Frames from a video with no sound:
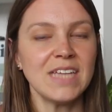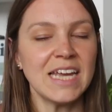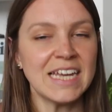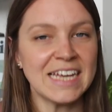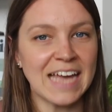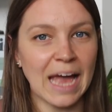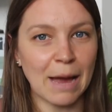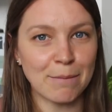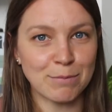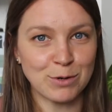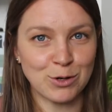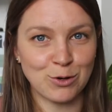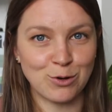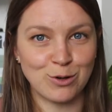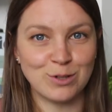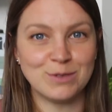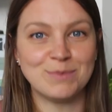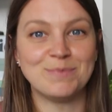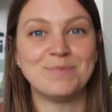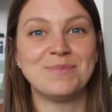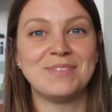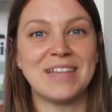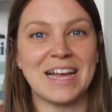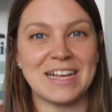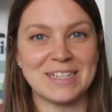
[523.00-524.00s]
Capricorn,
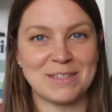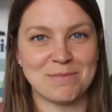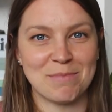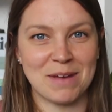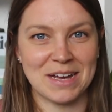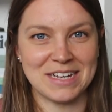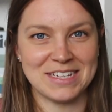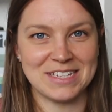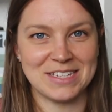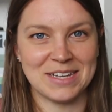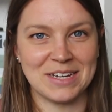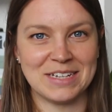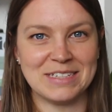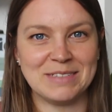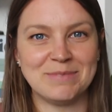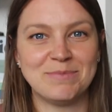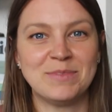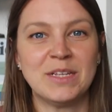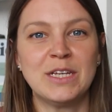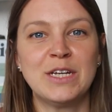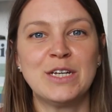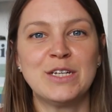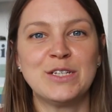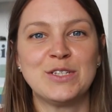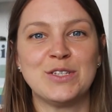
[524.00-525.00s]
that's my sign.
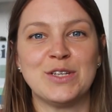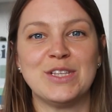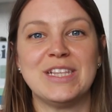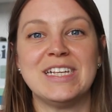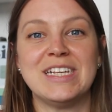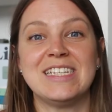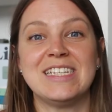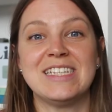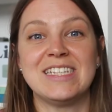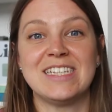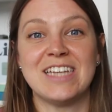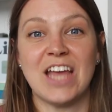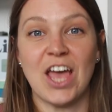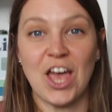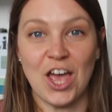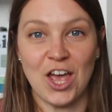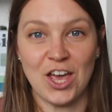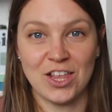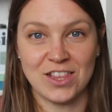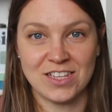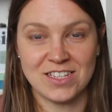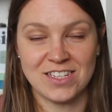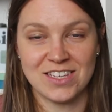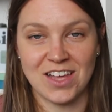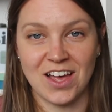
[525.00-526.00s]
So is an
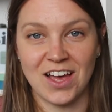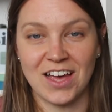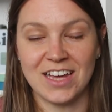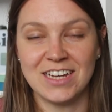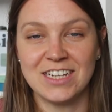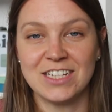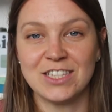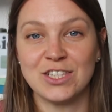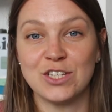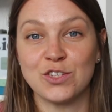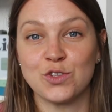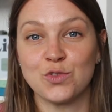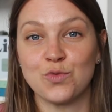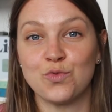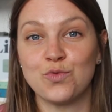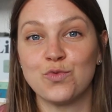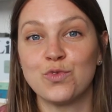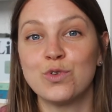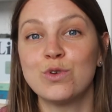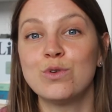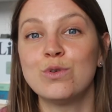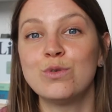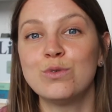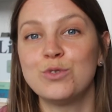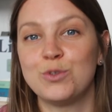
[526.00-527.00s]
earth sign that's
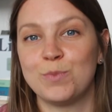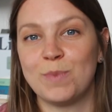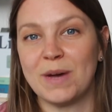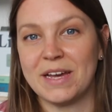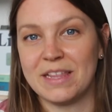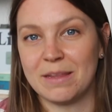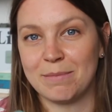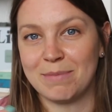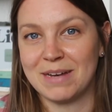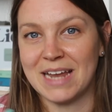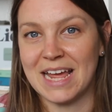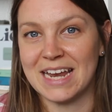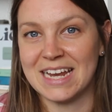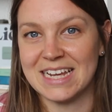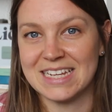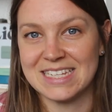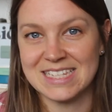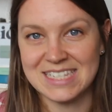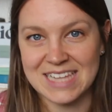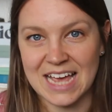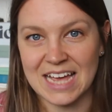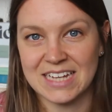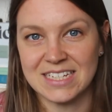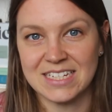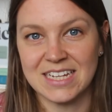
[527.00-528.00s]
ruled by the planet
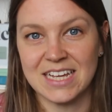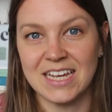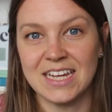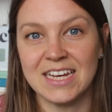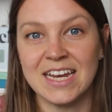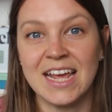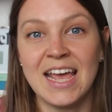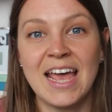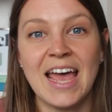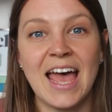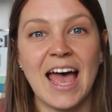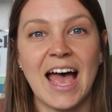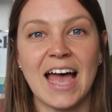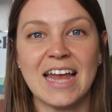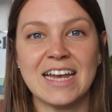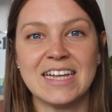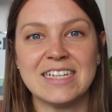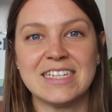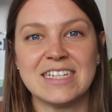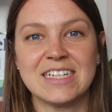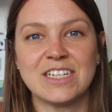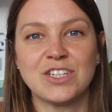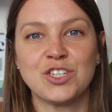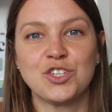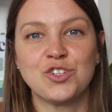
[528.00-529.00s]
Saturn and
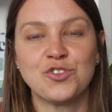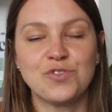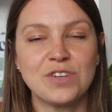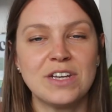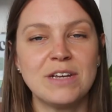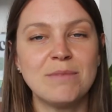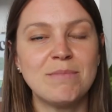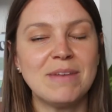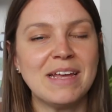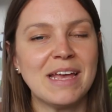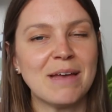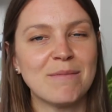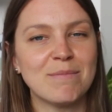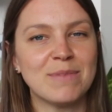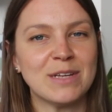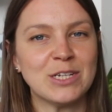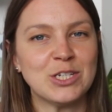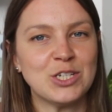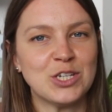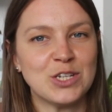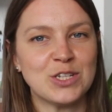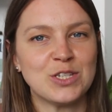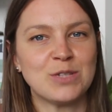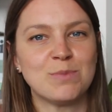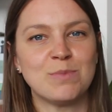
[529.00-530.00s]
is extremely
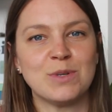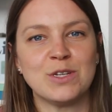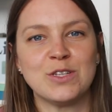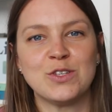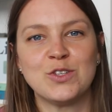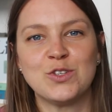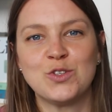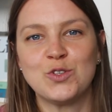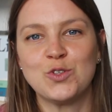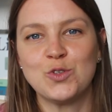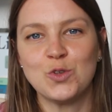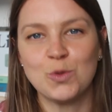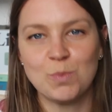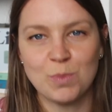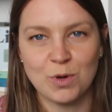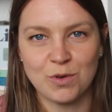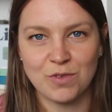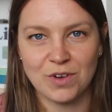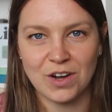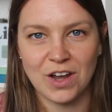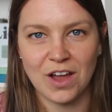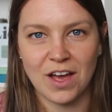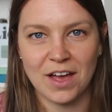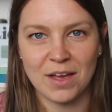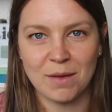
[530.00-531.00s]
ambitious but super
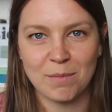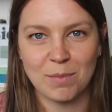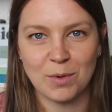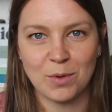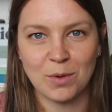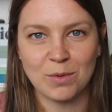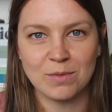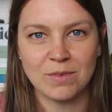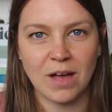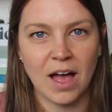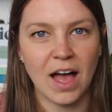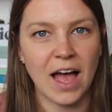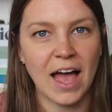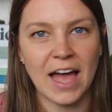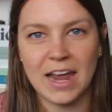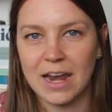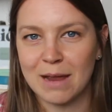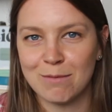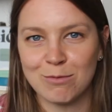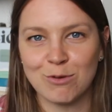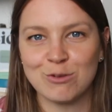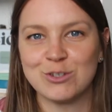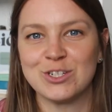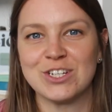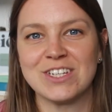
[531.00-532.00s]
reliable. And
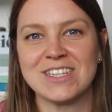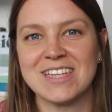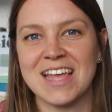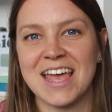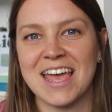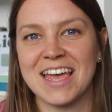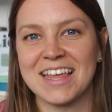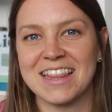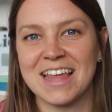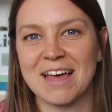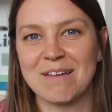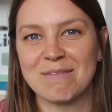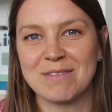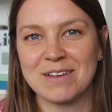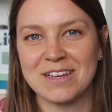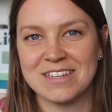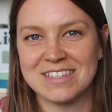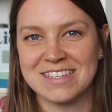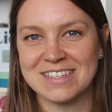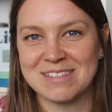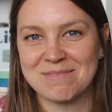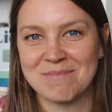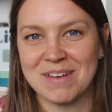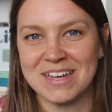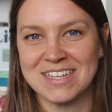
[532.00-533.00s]
I'm not just saying that because
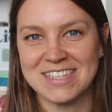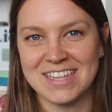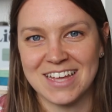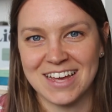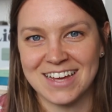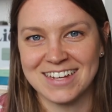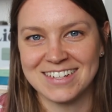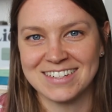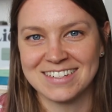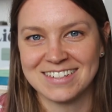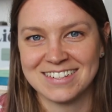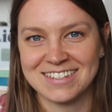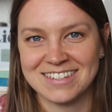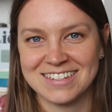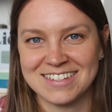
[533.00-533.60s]
it's my sign.